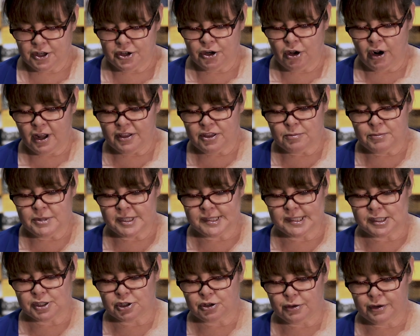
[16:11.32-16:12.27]
neither
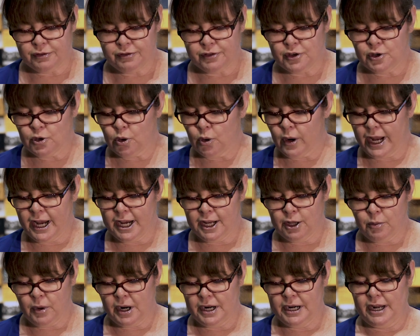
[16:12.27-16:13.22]
Mr Griffin nor
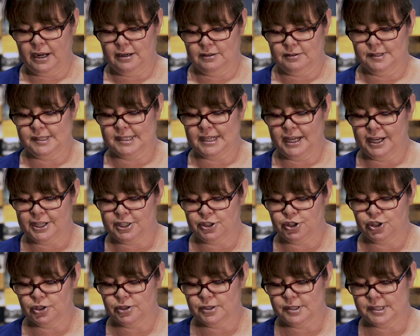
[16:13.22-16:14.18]
anyone else can
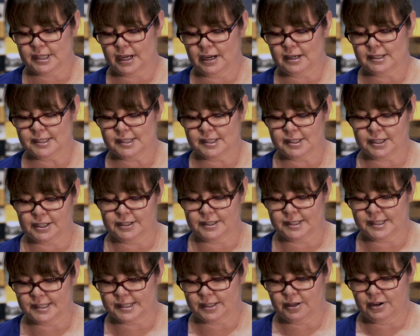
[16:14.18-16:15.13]
induce us to
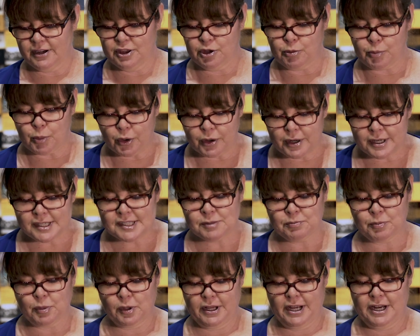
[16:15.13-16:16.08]
consign the
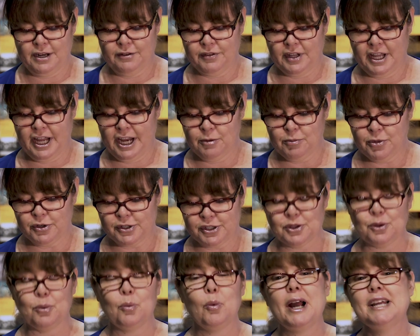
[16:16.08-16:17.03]
present plan of Canberra
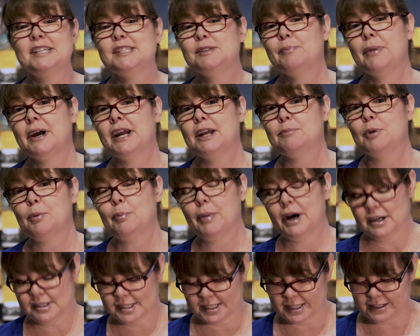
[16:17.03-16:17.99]
to the waste paper
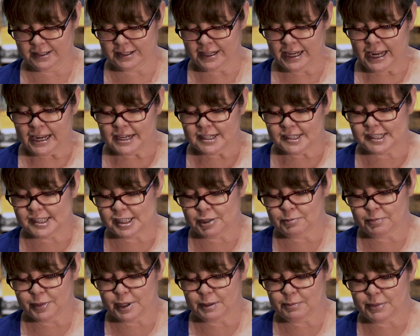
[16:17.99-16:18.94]
basket
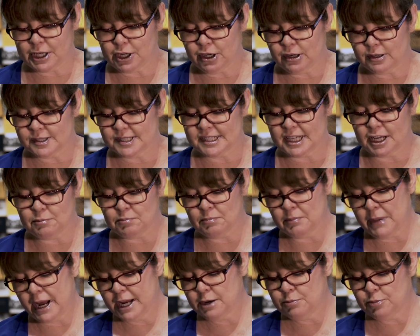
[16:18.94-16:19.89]
simply because it
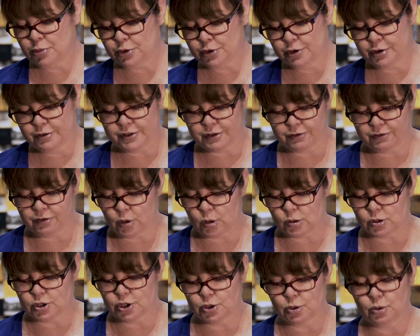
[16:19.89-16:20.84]
may prove to
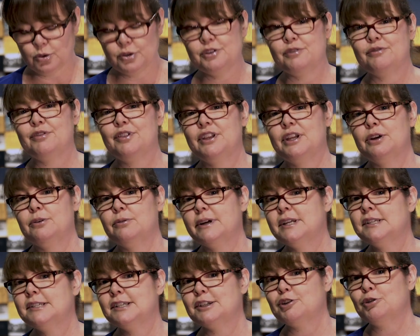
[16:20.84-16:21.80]
fall short of
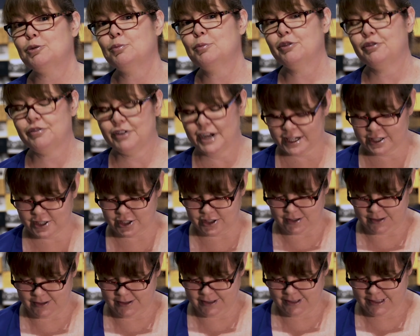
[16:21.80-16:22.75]
theoretical
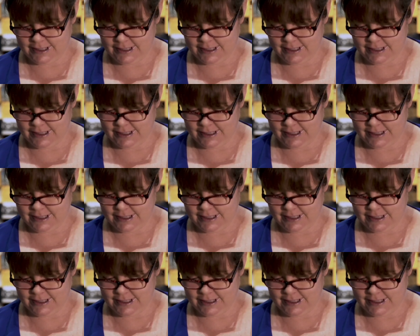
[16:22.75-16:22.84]
perfection.